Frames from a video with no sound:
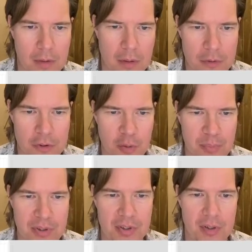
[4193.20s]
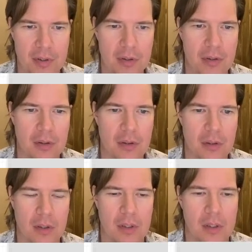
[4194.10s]
JUPS.
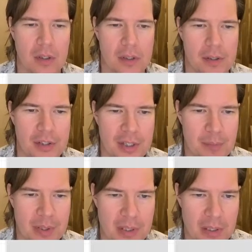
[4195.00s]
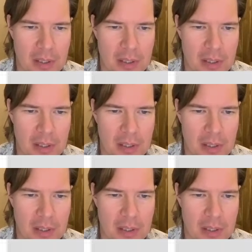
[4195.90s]
GP,